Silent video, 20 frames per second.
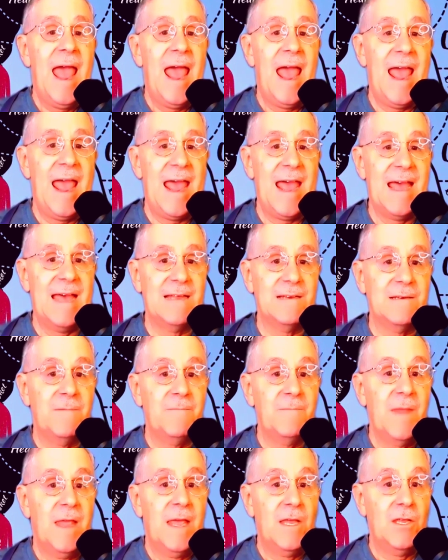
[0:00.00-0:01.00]
And,
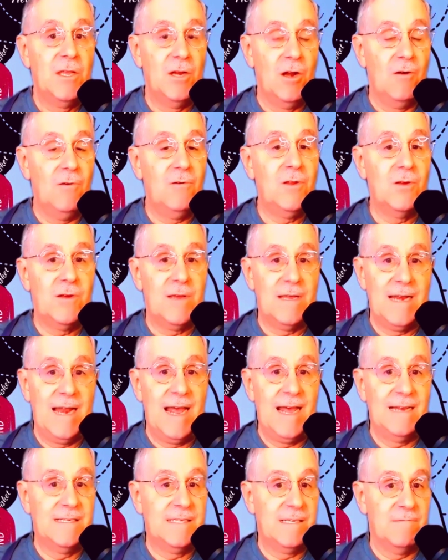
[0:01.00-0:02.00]
you can
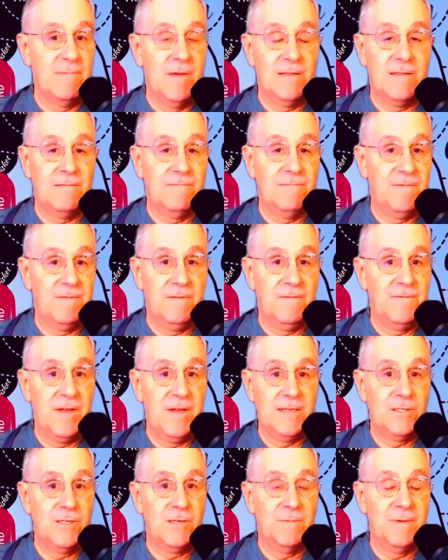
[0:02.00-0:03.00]
add some other
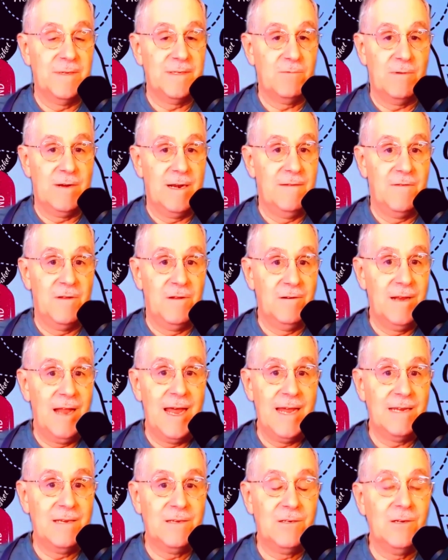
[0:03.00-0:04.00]
vegetables, whatever you
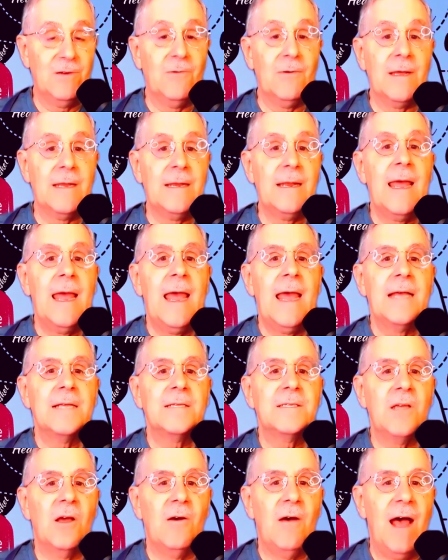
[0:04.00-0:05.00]
like to it.
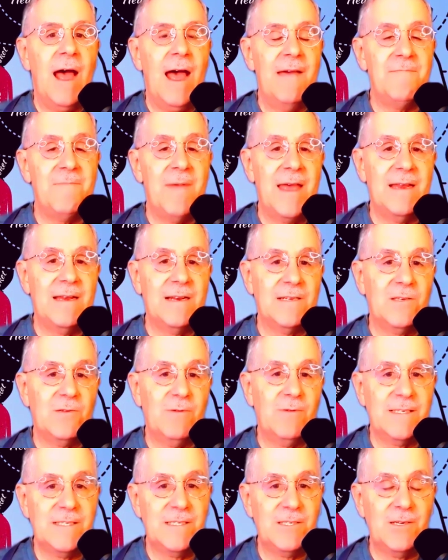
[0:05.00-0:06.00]
So I made a
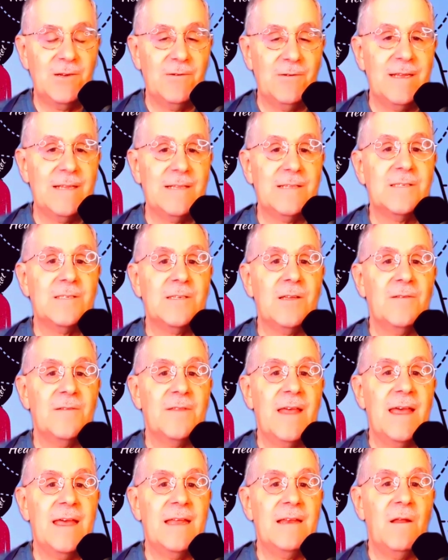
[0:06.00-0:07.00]
twist to it so
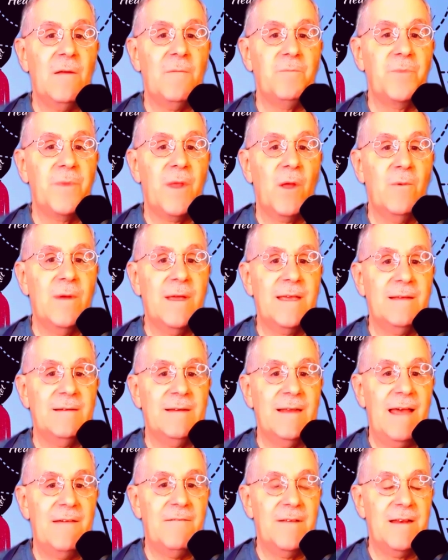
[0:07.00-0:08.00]
that we
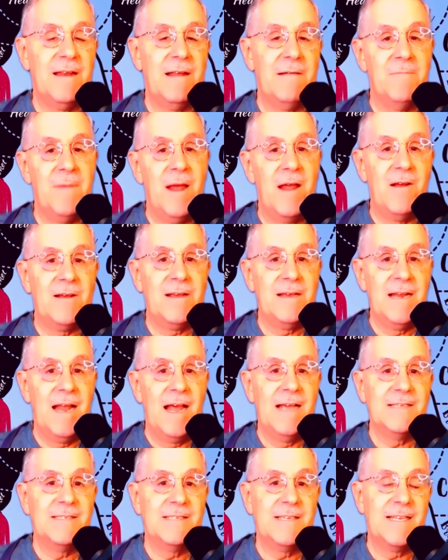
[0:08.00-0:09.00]
can have it
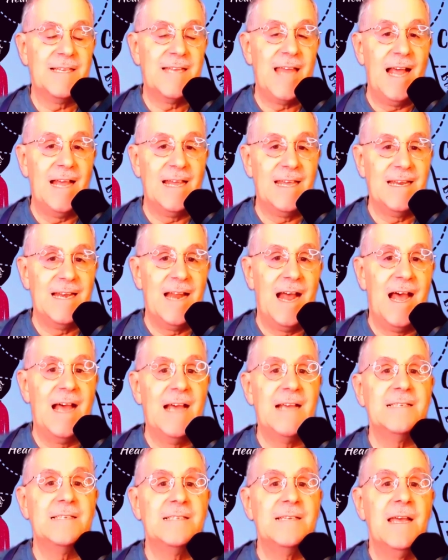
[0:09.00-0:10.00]
Americanized,
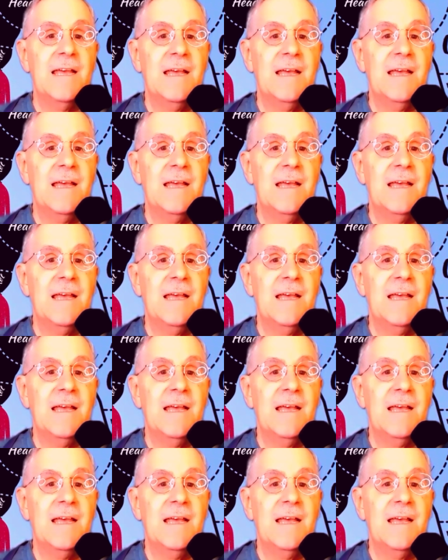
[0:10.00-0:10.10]
Italianized,